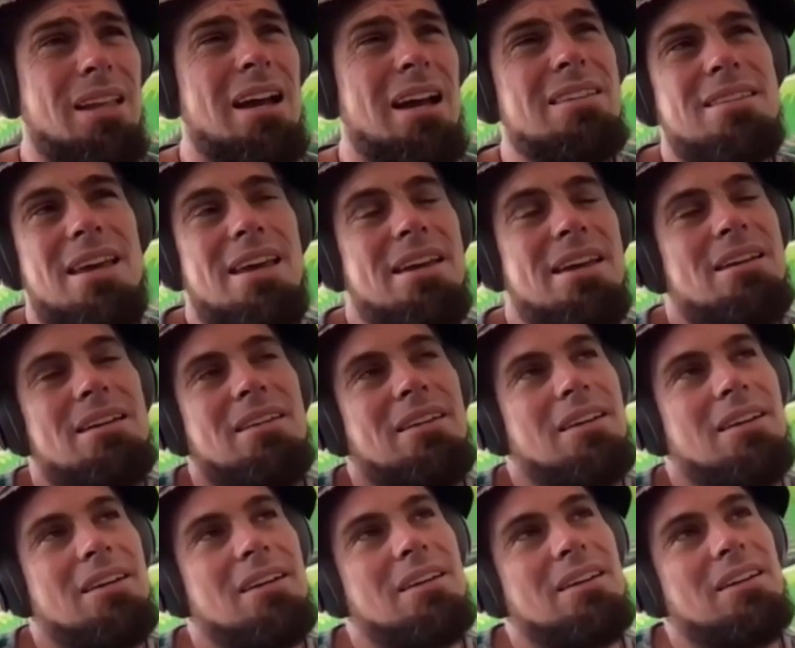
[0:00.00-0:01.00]
I'd say
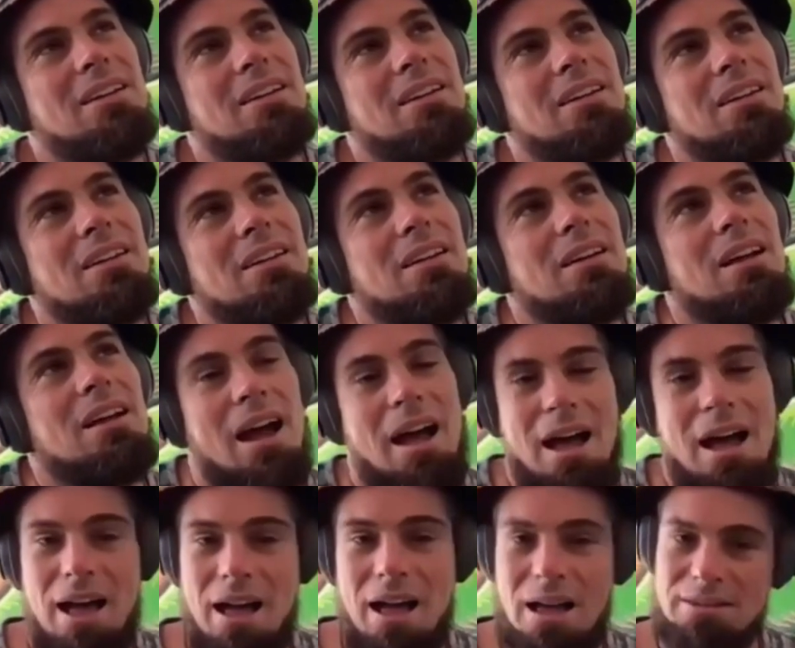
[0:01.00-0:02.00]

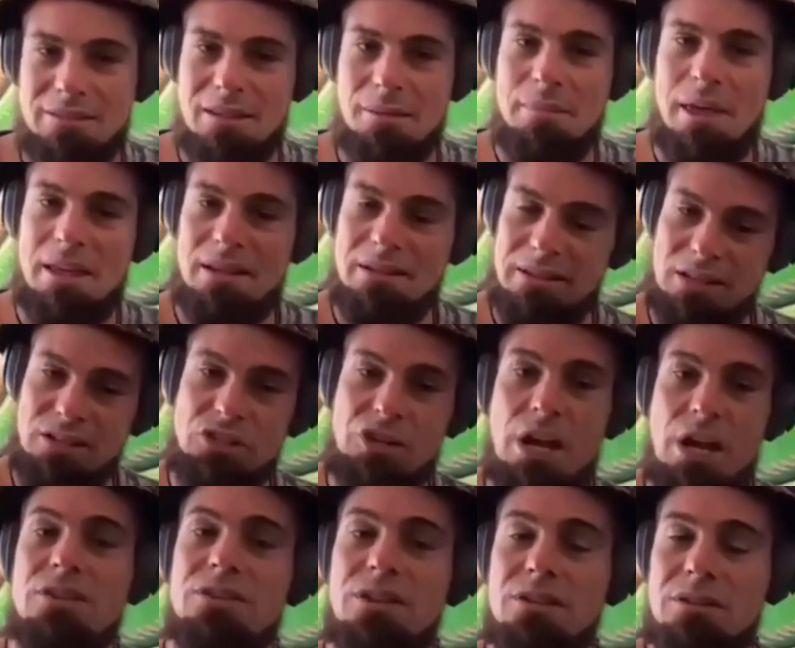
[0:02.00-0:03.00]
as the medicine
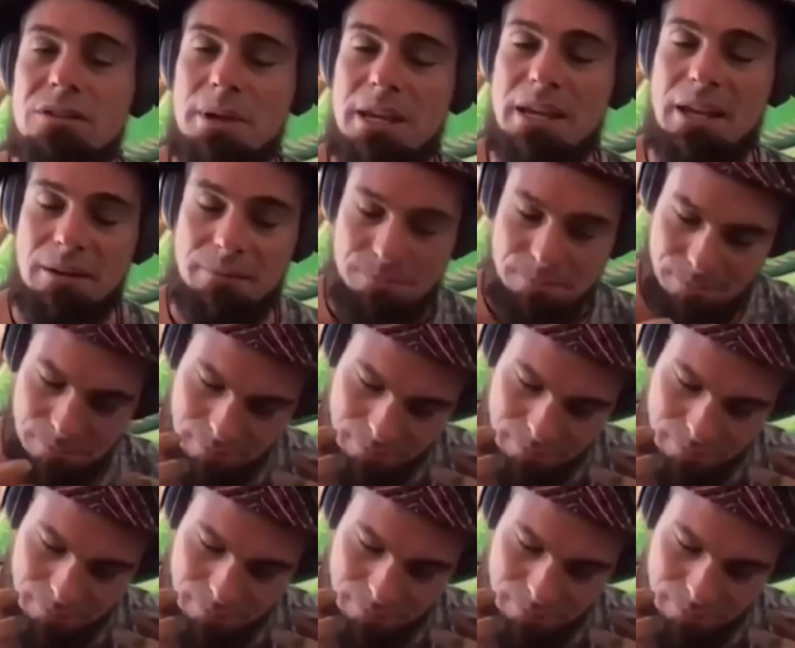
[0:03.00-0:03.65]
changes me,